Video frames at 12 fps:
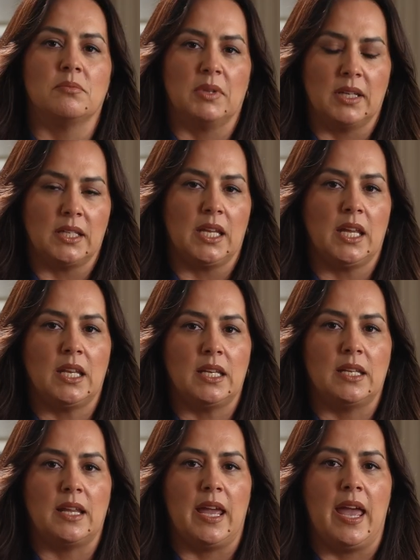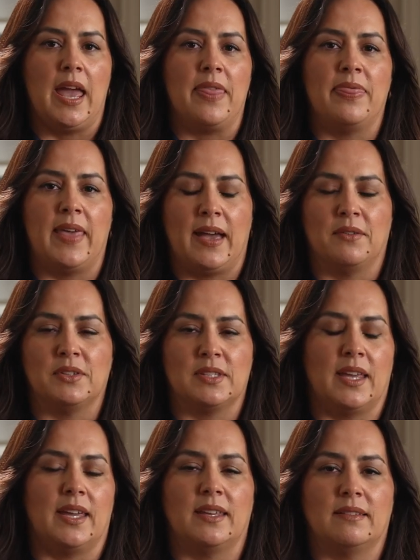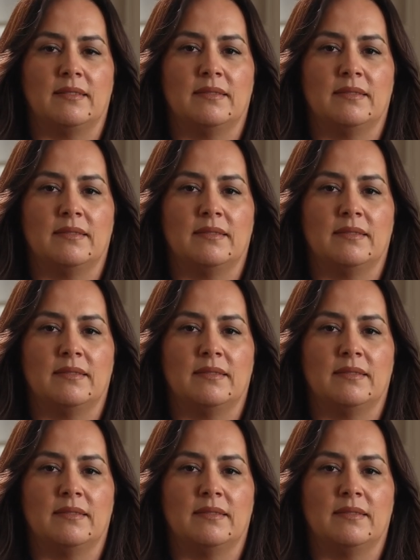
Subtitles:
malignant. And that was like,